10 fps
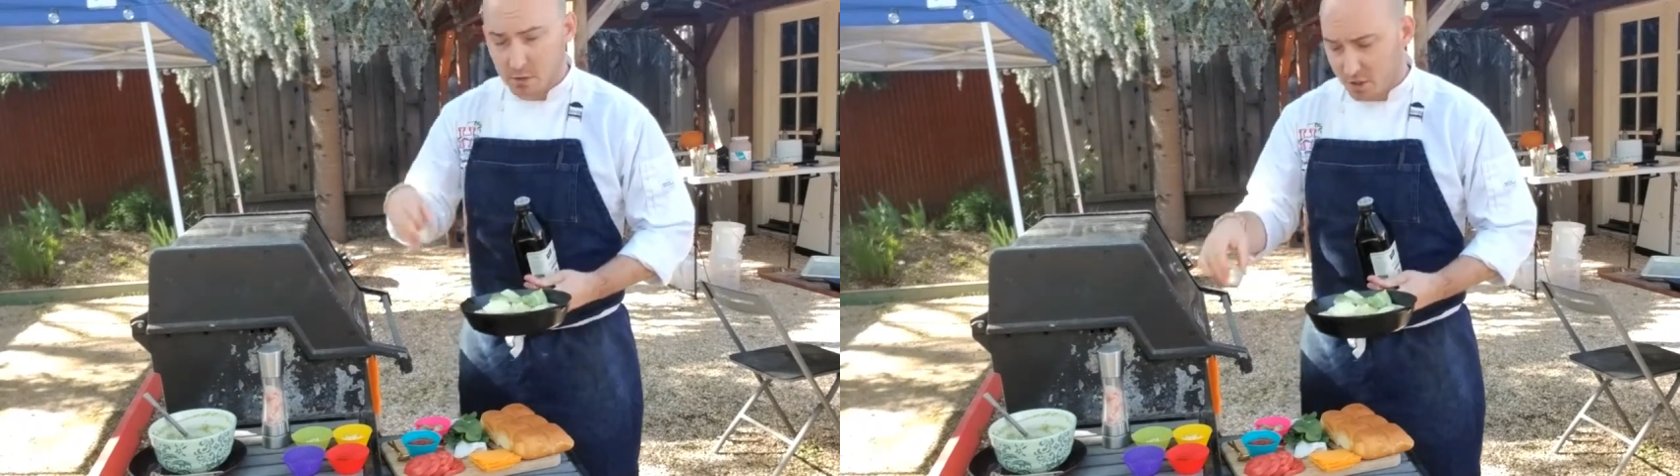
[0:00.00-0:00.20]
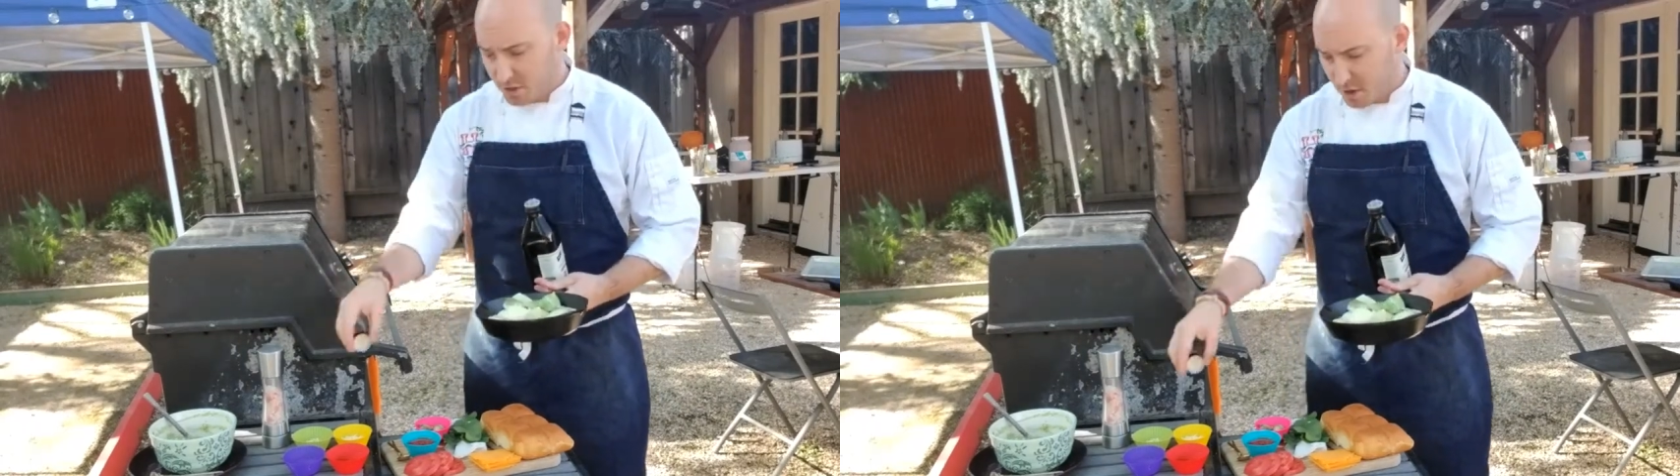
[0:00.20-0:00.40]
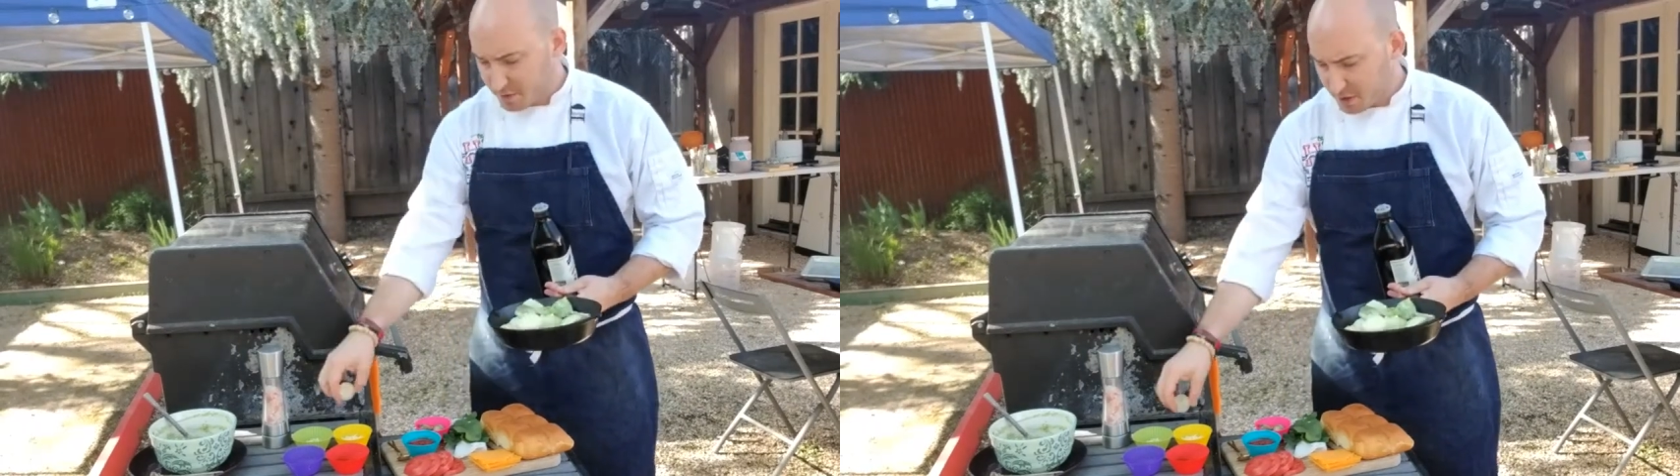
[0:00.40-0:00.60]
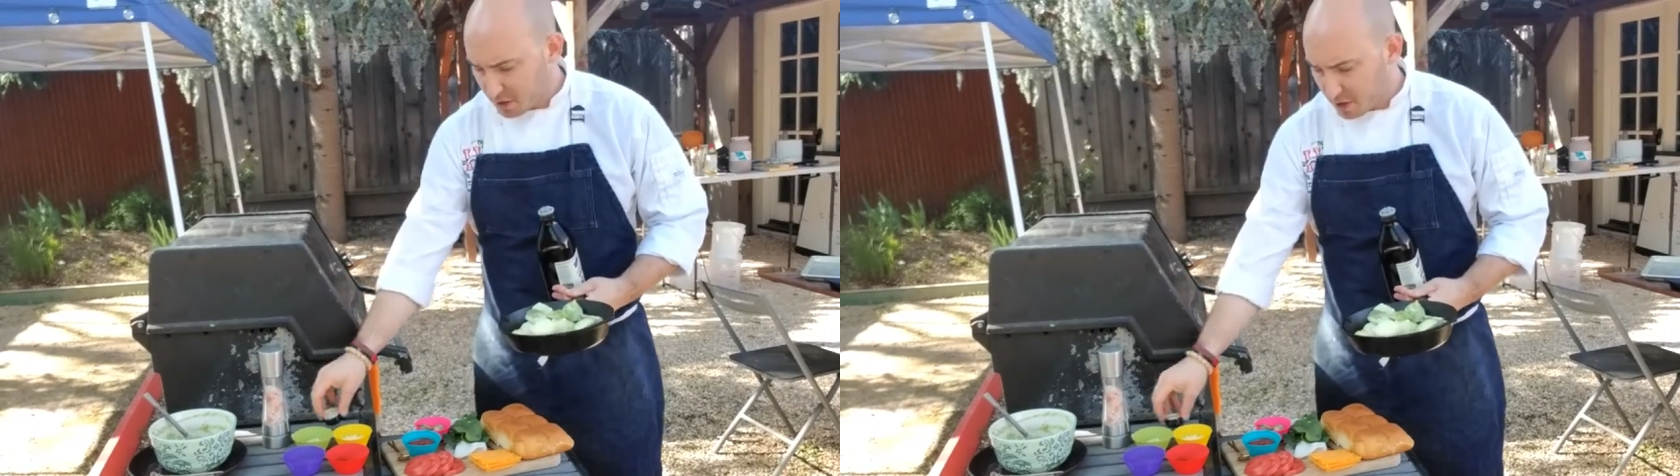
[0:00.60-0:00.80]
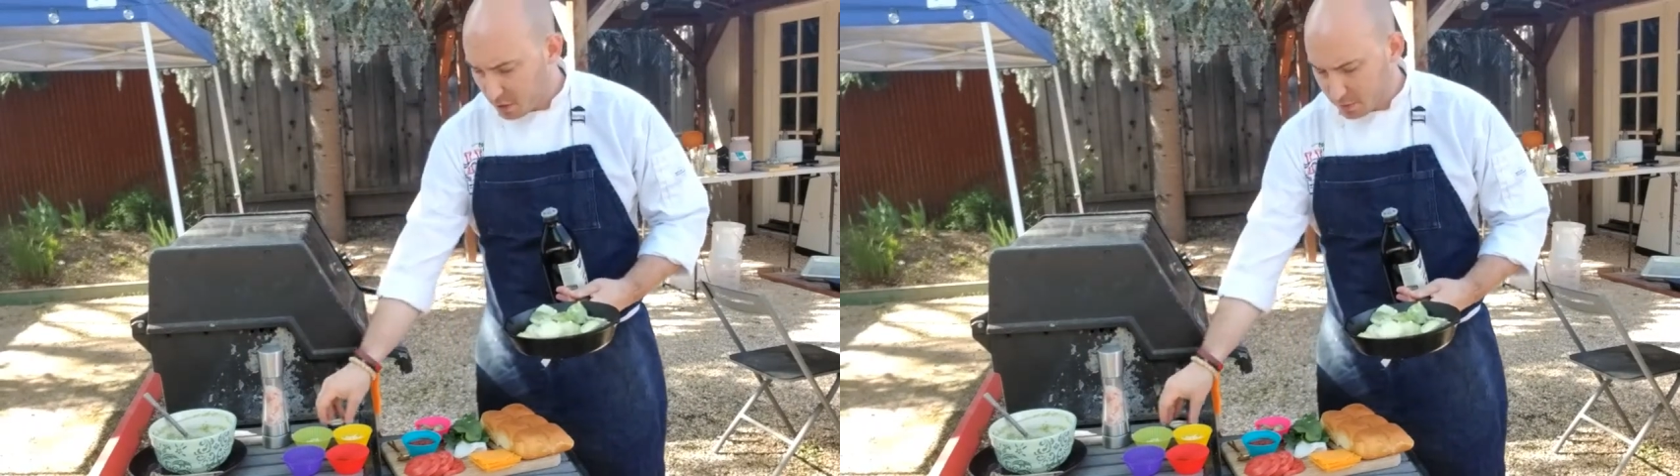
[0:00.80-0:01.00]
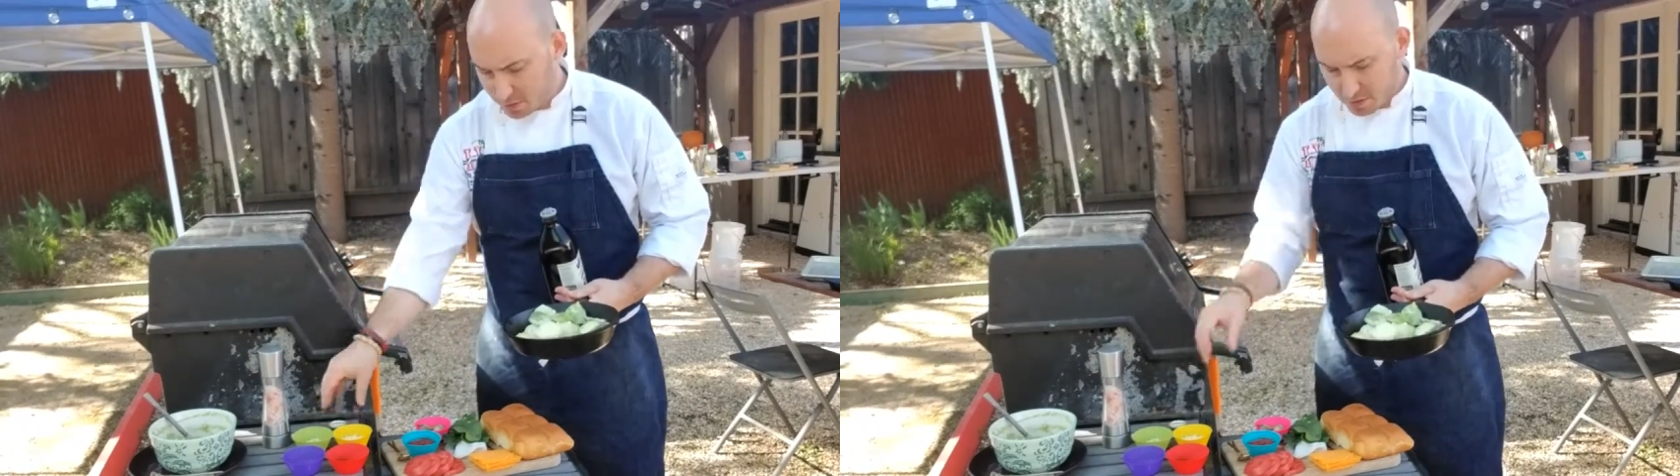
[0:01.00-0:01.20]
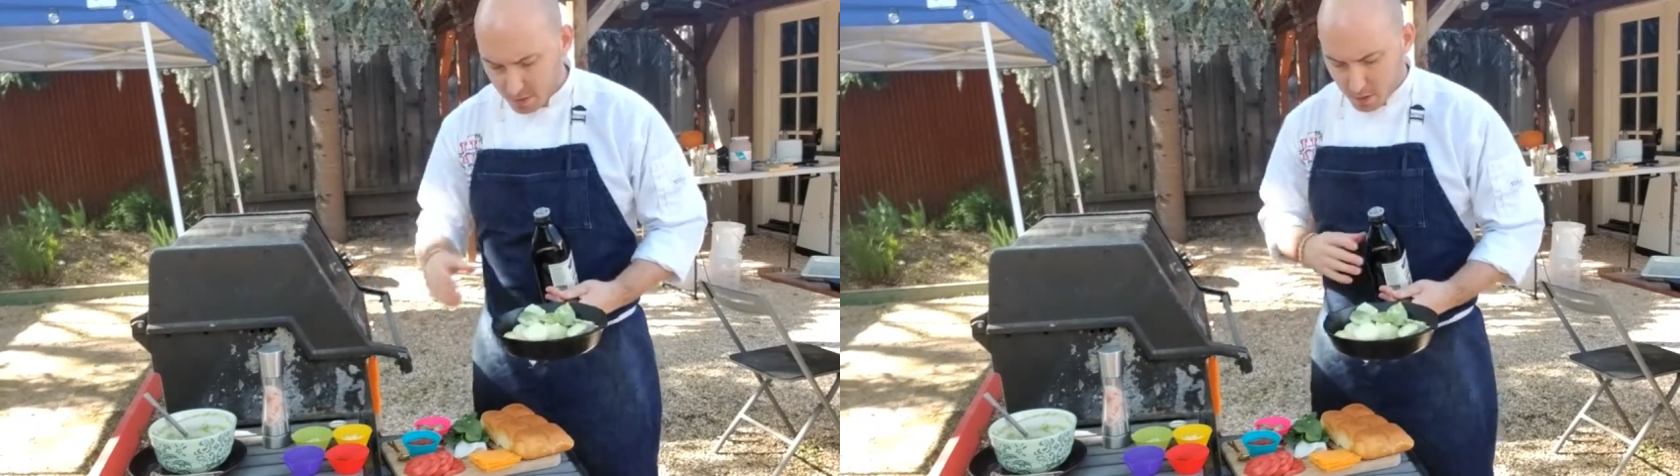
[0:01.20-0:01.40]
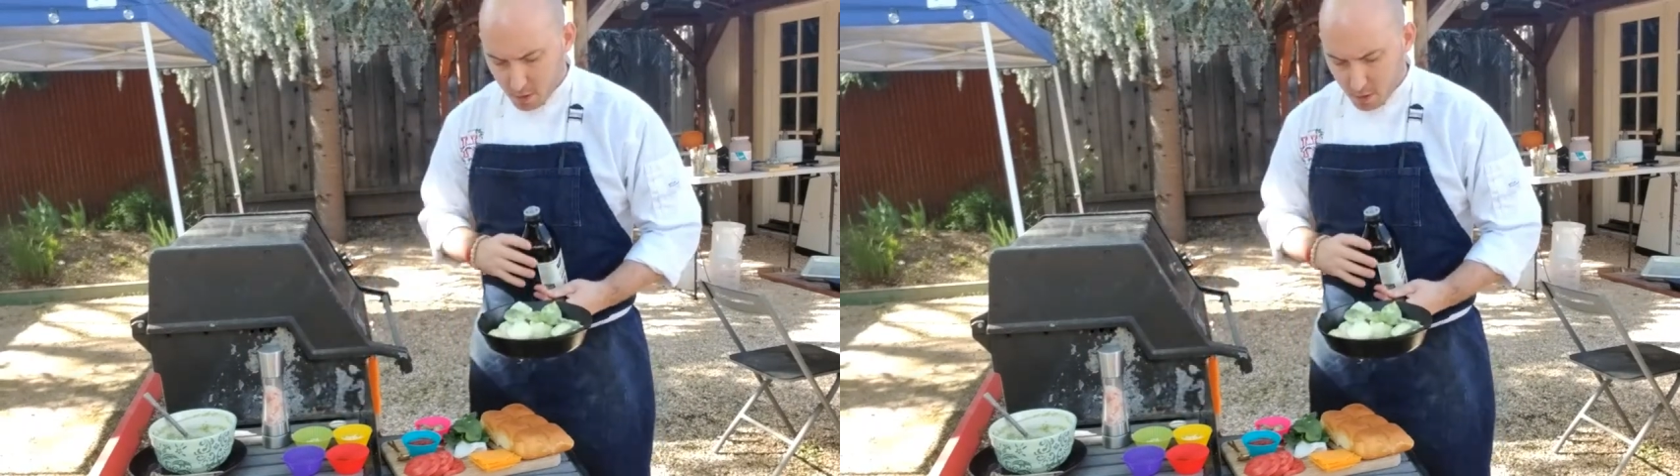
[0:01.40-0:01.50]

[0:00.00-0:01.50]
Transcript: just enough to coat.